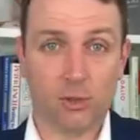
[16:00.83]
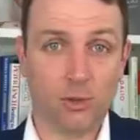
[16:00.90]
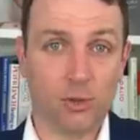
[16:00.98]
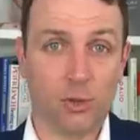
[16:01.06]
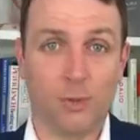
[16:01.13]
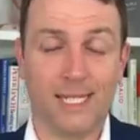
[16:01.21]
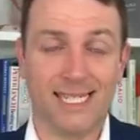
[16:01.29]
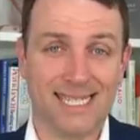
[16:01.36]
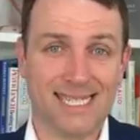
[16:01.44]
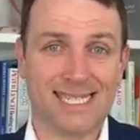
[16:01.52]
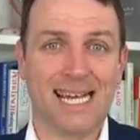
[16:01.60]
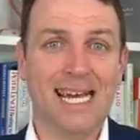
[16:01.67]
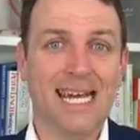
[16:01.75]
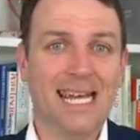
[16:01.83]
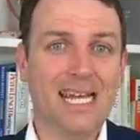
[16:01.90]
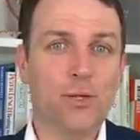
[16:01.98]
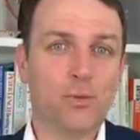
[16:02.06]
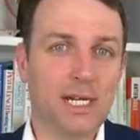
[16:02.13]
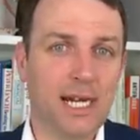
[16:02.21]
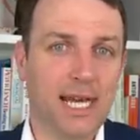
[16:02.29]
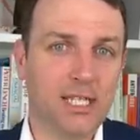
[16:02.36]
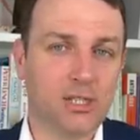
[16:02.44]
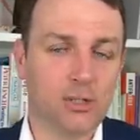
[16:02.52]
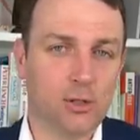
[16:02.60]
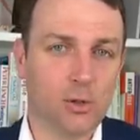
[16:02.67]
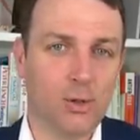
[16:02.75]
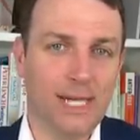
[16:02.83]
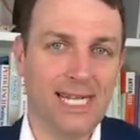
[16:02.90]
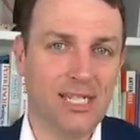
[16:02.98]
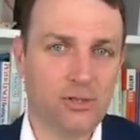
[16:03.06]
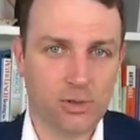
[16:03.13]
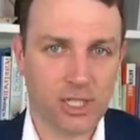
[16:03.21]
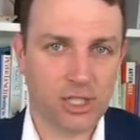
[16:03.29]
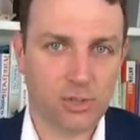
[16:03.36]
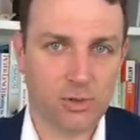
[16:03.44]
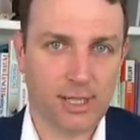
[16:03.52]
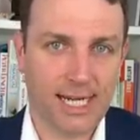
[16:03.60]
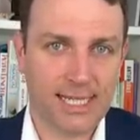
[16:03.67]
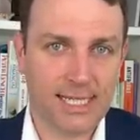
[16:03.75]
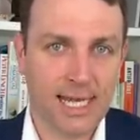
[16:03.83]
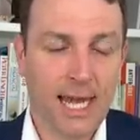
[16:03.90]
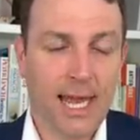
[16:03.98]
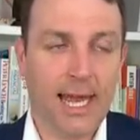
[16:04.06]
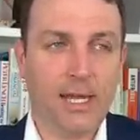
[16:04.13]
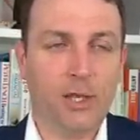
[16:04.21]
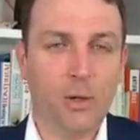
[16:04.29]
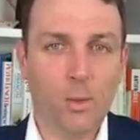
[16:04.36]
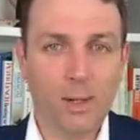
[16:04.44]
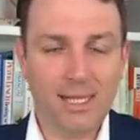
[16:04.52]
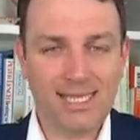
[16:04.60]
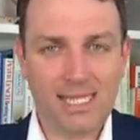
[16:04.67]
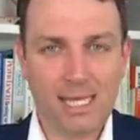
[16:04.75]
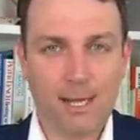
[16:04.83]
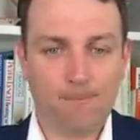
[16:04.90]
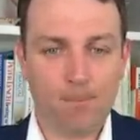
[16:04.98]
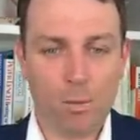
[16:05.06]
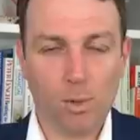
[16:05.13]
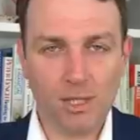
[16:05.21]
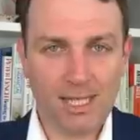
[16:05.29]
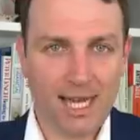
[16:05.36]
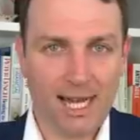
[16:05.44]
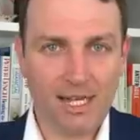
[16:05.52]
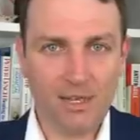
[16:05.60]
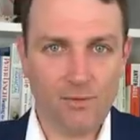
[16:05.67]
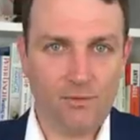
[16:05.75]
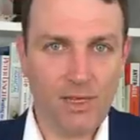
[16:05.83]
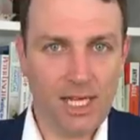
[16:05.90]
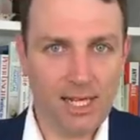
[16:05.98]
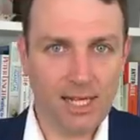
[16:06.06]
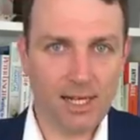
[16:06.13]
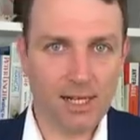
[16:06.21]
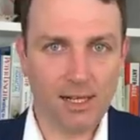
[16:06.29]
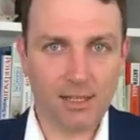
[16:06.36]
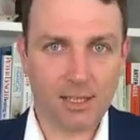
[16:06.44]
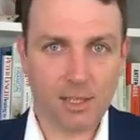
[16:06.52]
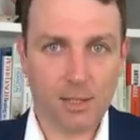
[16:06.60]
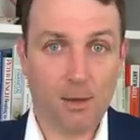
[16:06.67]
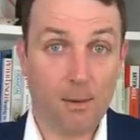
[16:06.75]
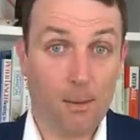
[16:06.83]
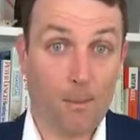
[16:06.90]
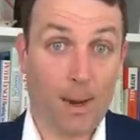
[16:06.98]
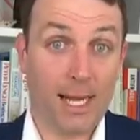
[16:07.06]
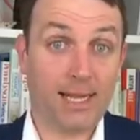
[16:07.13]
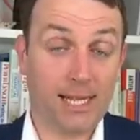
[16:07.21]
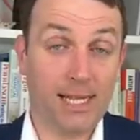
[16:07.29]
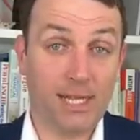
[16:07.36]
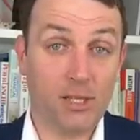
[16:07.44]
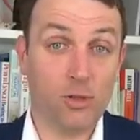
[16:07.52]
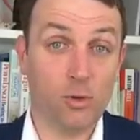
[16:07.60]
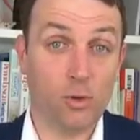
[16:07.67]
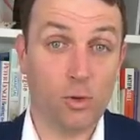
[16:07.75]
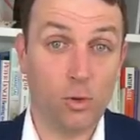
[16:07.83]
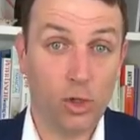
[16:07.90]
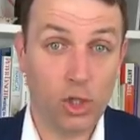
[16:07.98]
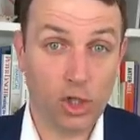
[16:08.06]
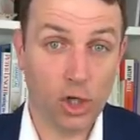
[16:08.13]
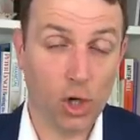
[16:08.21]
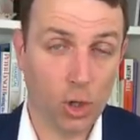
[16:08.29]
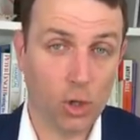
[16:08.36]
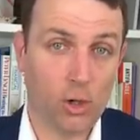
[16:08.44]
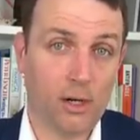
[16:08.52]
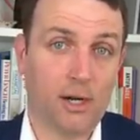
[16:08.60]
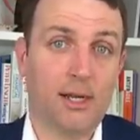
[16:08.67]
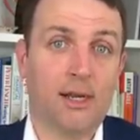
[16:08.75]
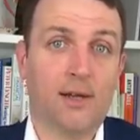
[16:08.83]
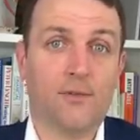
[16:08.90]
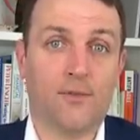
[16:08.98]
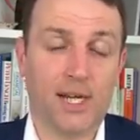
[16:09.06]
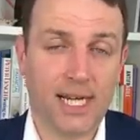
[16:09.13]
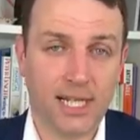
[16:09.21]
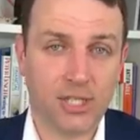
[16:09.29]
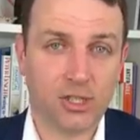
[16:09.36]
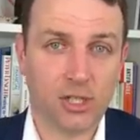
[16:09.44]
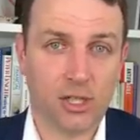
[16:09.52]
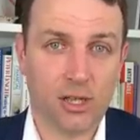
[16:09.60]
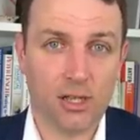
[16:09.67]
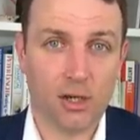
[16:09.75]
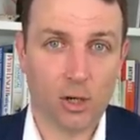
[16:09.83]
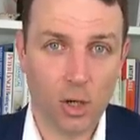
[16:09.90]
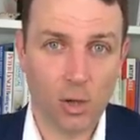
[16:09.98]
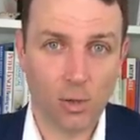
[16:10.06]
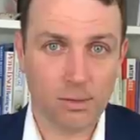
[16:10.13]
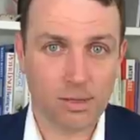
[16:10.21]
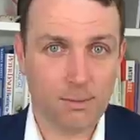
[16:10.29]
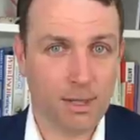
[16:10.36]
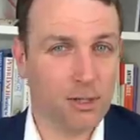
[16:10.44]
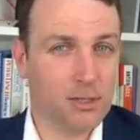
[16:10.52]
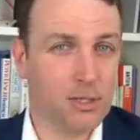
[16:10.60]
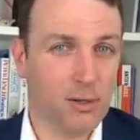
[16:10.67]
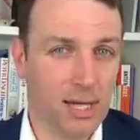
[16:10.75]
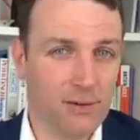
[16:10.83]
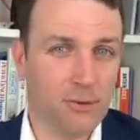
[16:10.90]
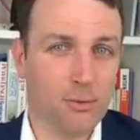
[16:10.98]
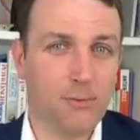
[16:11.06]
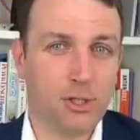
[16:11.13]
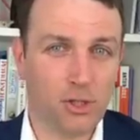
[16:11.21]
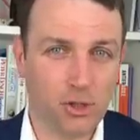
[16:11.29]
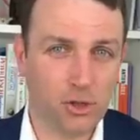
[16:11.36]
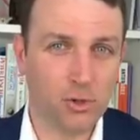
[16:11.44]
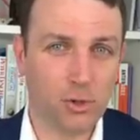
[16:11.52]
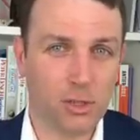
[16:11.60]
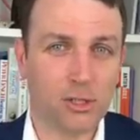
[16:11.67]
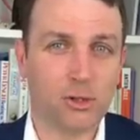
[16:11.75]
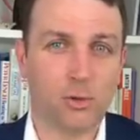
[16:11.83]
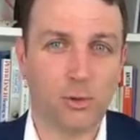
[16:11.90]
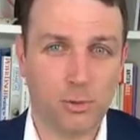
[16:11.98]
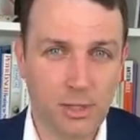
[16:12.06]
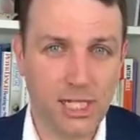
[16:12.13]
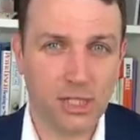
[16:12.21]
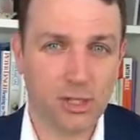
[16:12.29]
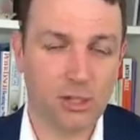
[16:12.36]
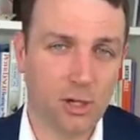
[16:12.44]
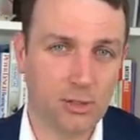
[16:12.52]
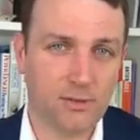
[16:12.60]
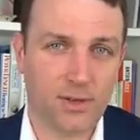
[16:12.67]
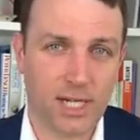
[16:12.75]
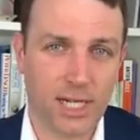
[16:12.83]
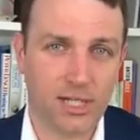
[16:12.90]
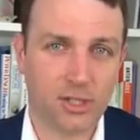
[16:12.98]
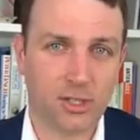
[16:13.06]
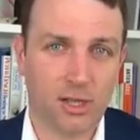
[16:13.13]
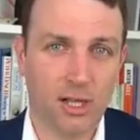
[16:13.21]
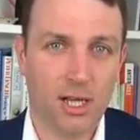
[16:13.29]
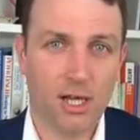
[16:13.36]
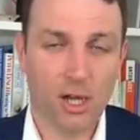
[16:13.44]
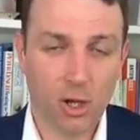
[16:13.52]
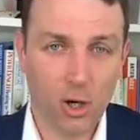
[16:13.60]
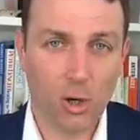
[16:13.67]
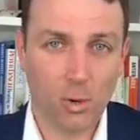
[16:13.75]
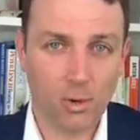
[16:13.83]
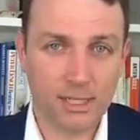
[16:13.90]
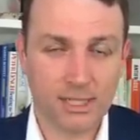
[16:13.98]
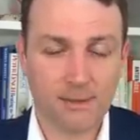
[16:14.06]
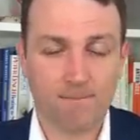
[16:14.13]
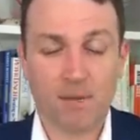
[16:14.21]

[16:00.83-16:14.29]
to the risks in relation to interest rates, and you will see what kind of vehicles might lead you to your financial goals, because you have to be sure to reach those financial goals.